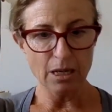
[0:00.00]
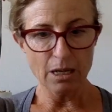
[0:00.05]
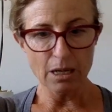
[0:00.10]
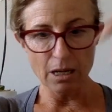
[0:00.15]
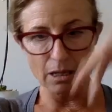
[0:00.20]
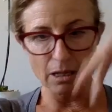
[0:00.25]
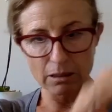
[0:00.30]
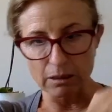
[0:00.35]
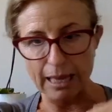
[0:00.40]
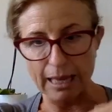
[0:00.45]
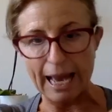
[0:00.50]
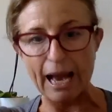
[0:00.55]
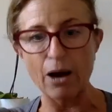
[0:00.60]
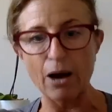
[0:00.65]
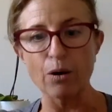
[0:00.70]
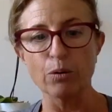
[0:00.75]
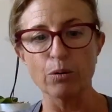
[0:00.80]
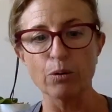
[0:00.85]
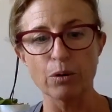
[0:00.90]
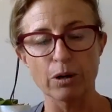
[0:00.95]

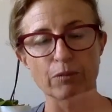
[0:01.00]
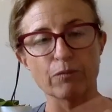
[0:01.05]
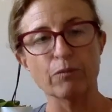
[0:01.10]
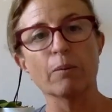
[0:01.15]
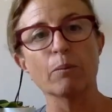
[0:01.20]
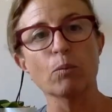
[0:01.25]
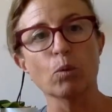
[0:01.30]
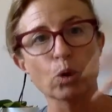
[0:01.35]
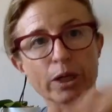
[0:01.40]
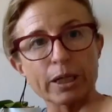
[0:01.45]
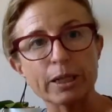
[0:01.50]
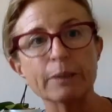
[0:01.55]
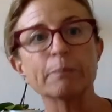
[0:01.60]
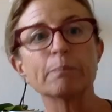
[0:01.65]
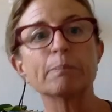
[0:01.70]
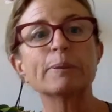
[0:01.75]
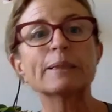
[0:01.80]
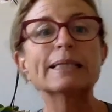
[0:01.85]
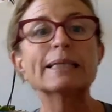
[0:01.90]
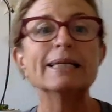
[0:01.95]
allow a more
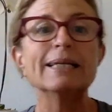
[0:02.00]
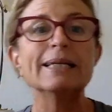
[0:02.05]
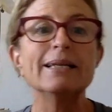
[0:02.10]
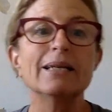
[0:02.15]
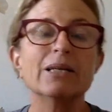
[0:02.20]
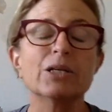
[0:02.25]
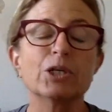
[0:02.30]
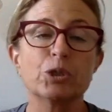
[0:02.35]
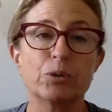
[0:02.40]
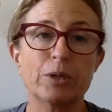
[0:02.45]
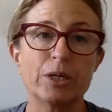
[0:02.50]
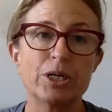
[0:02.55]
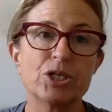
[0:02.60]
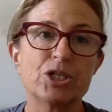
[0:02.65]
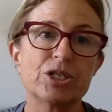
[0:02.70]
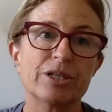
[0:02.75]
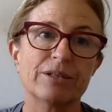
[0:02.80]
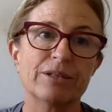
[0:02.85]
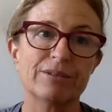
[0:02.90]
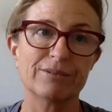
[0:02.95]
complete
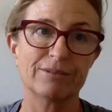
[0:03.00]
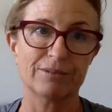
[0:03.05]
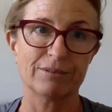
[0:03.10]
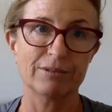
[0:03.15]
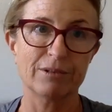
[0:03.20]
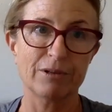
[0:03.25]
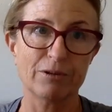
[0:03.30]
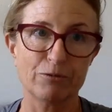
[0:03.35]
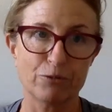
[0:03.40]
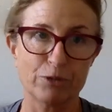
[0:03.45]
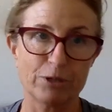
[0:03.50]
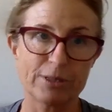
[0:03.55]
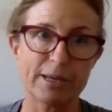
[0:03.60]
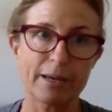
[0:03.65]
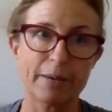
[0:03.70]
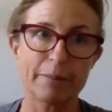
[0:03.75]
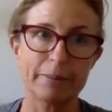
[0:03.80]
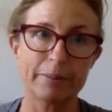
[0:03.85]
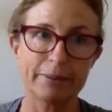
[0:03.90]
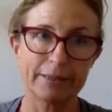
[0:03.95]
integration of what's
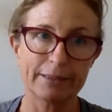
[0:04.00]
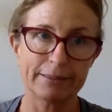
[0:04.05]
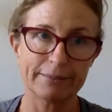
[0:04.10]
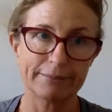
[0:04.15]
happening.